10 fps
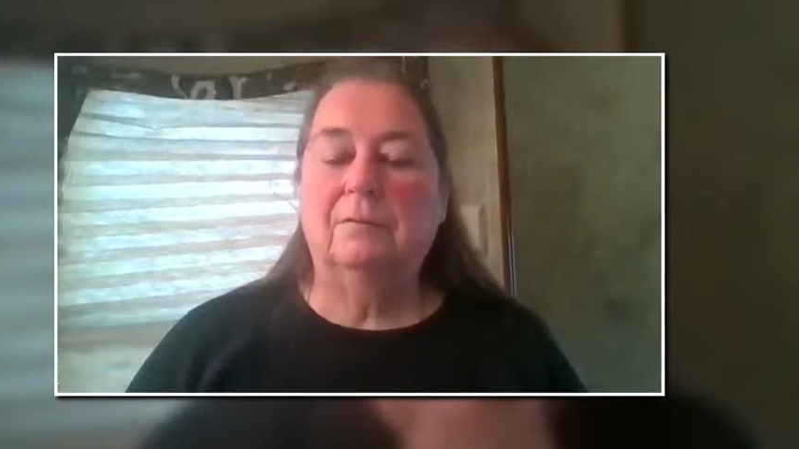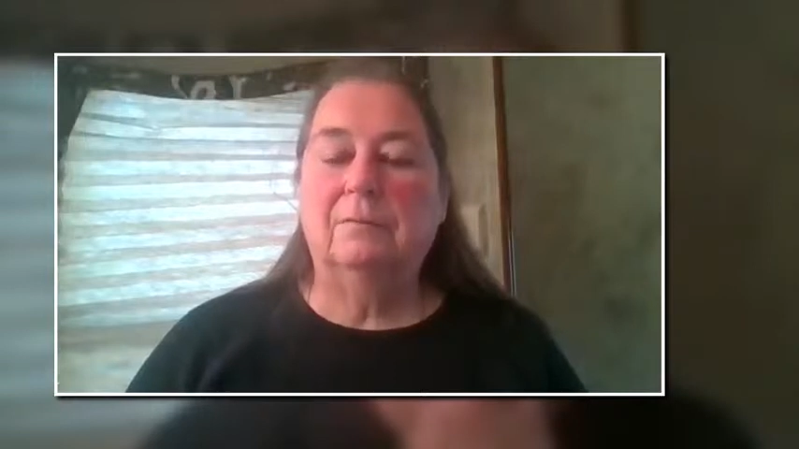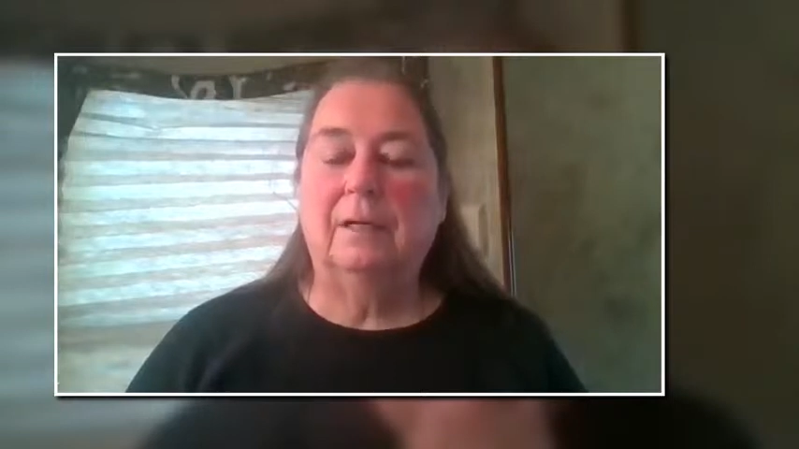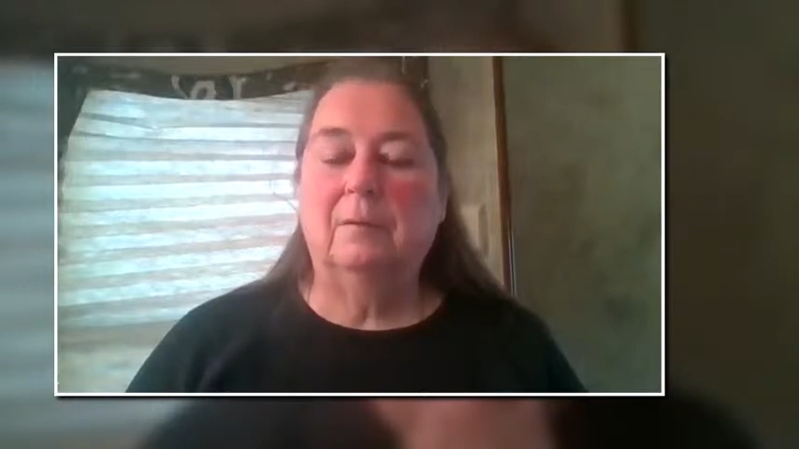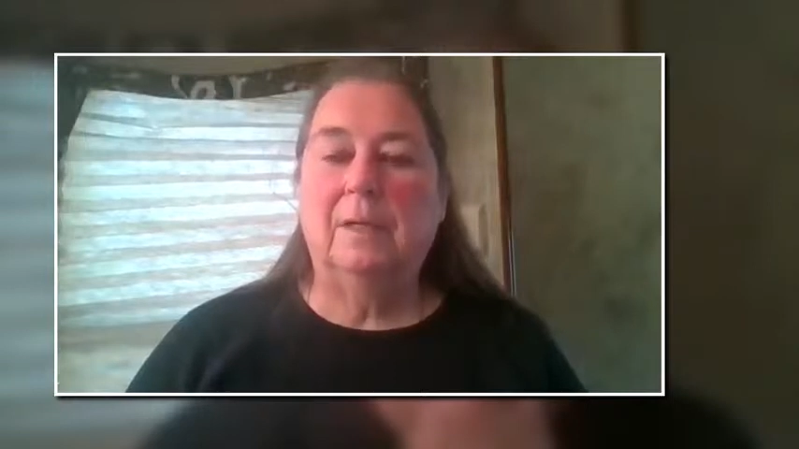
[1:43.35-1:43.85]

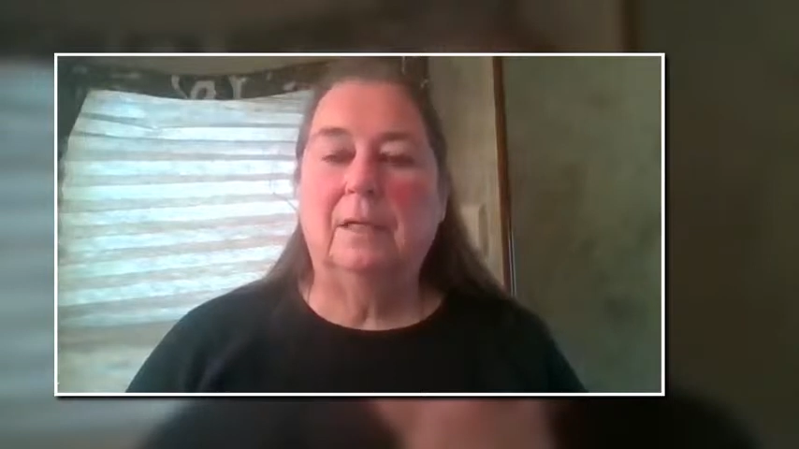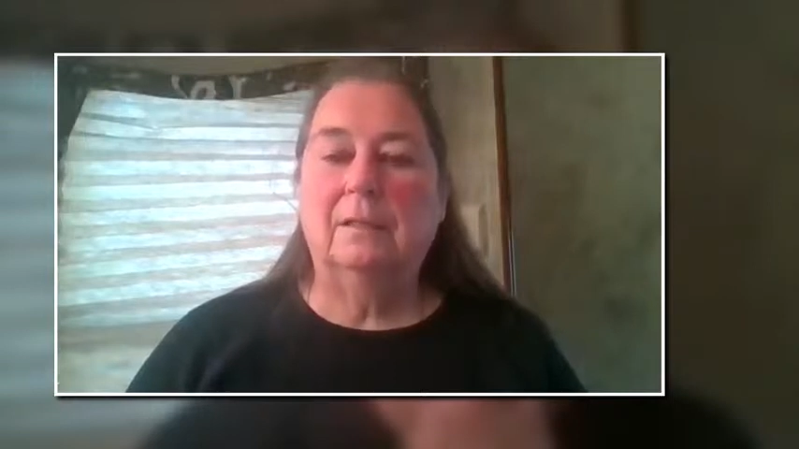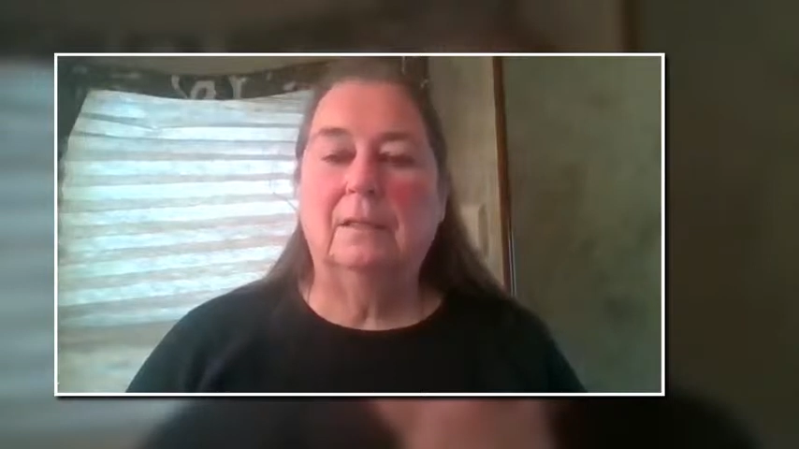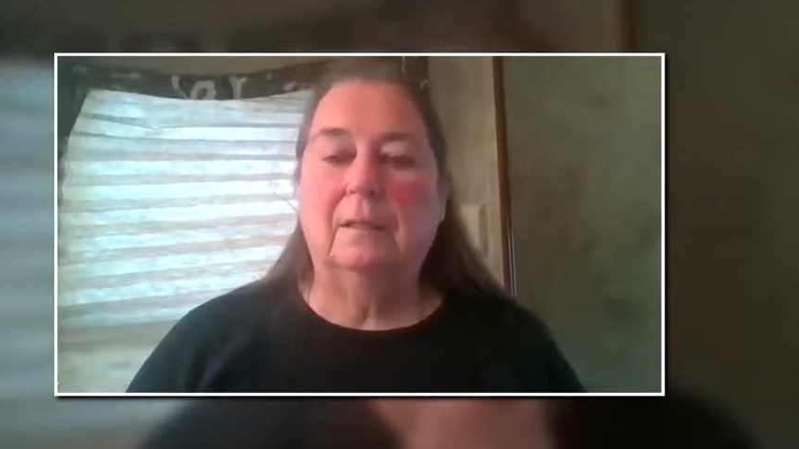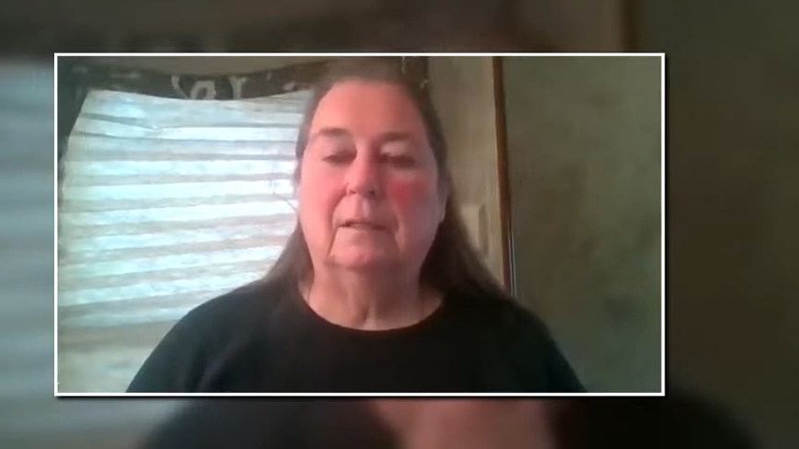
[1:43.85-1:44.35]

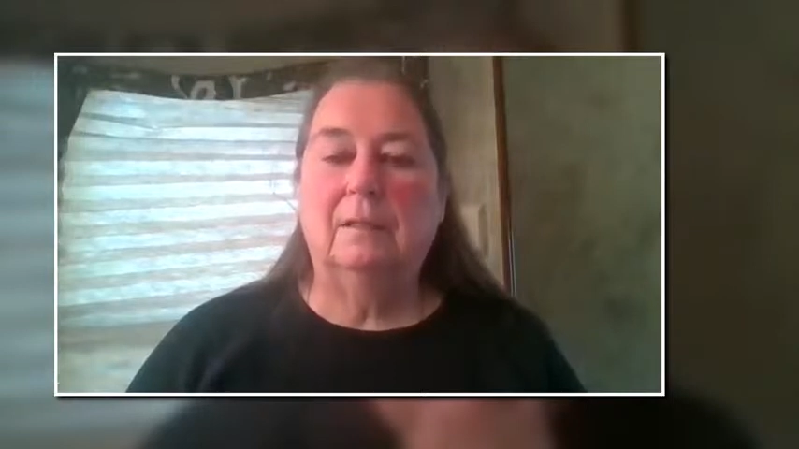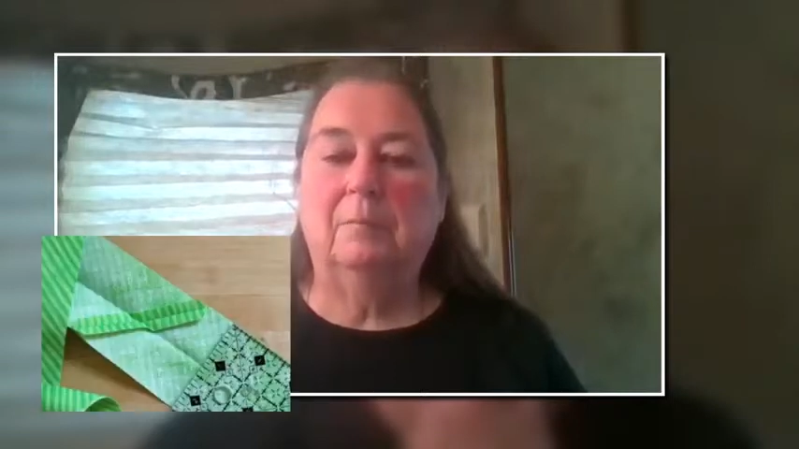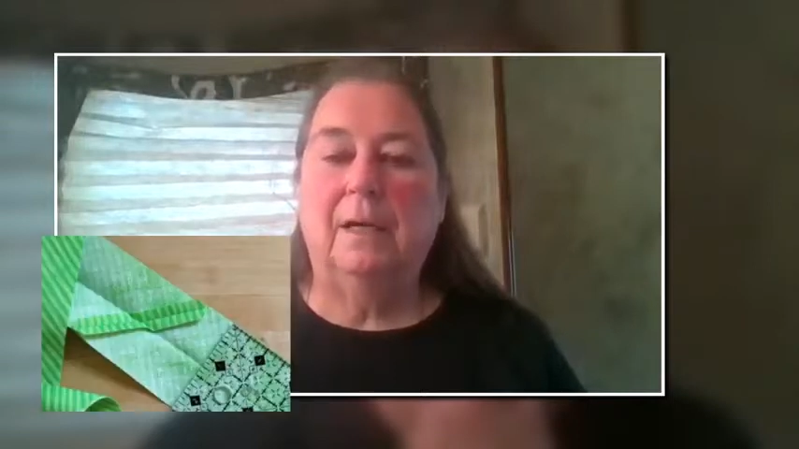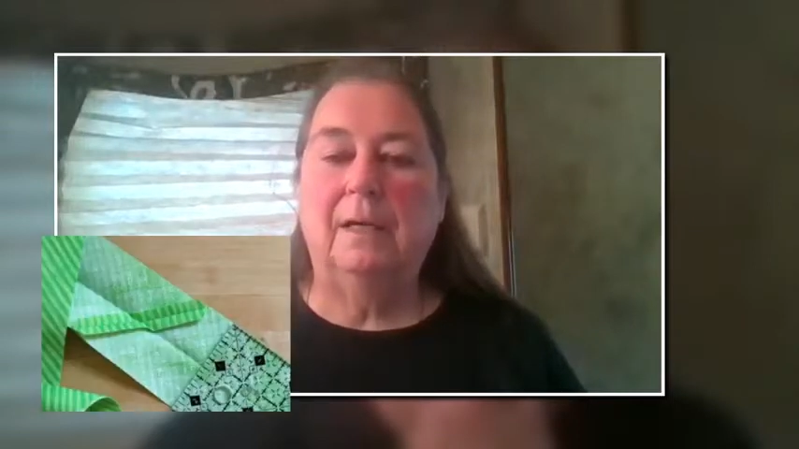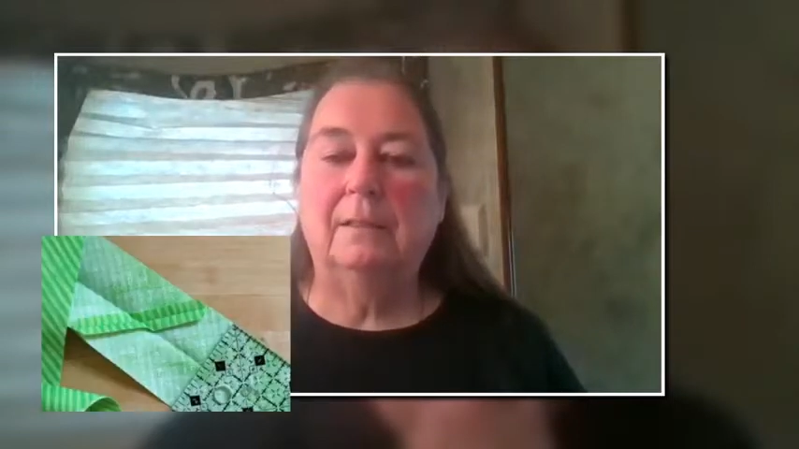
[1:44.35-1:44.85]
recommend the
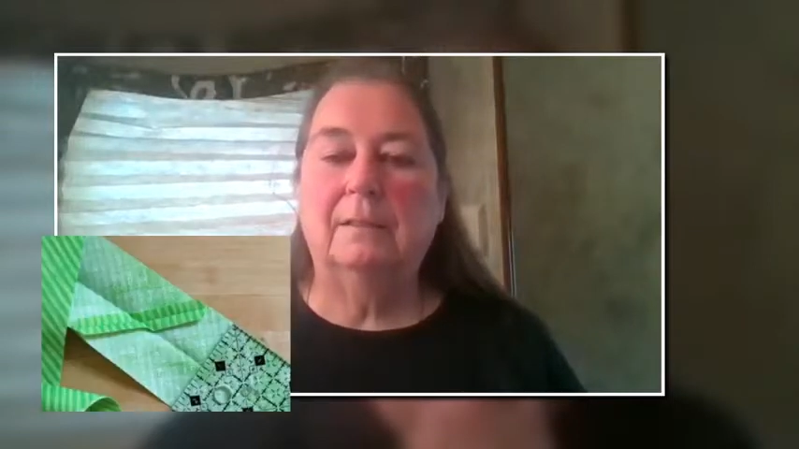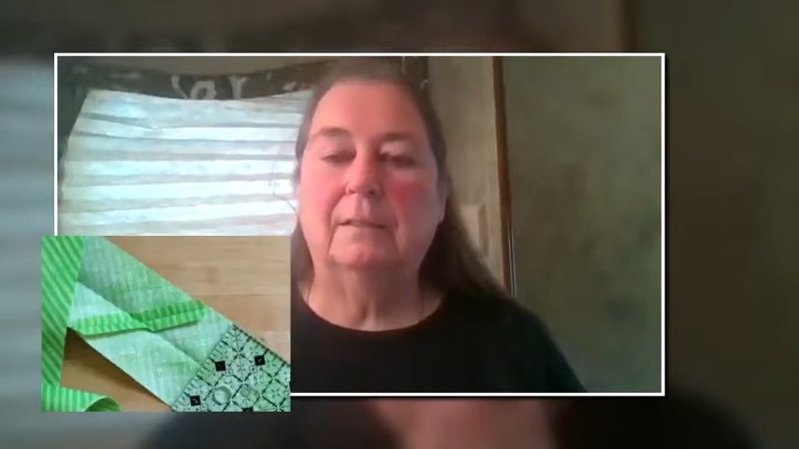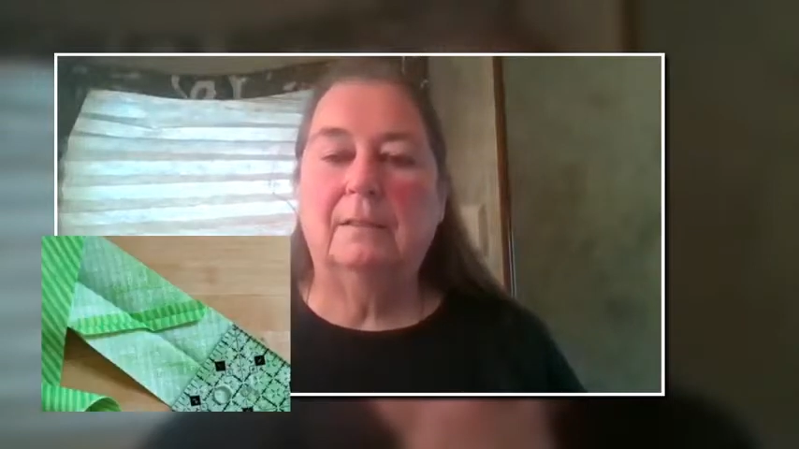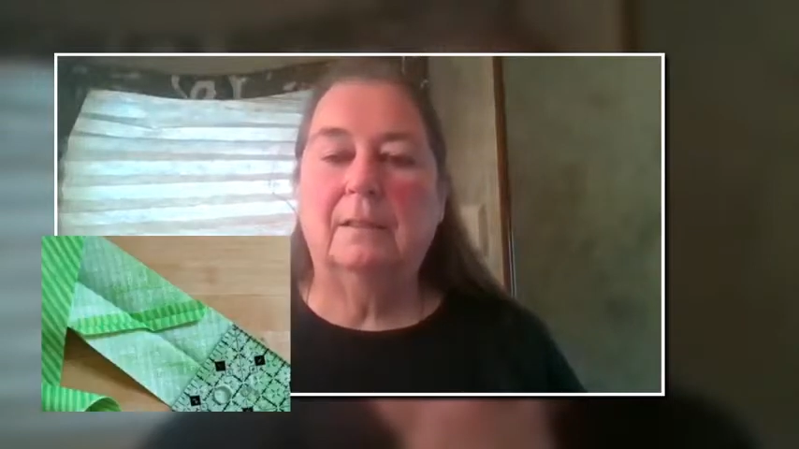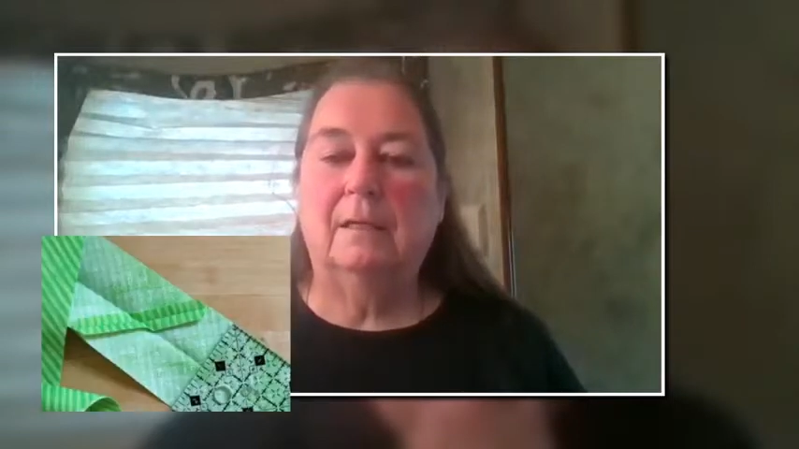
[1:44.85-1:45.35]

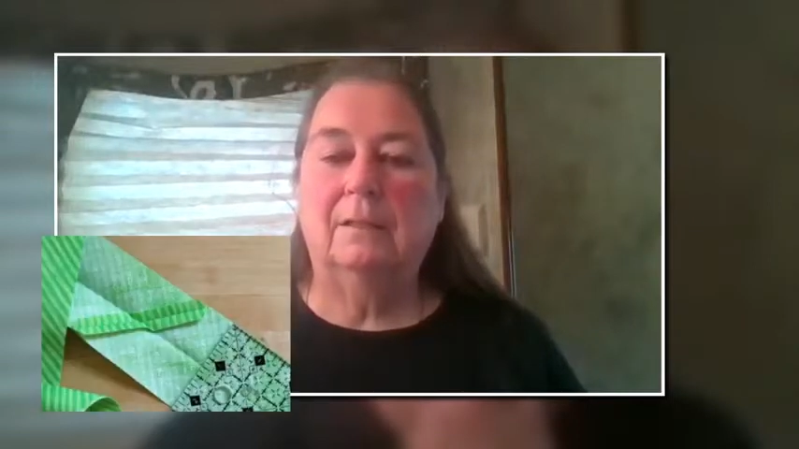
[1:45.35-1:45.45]
bias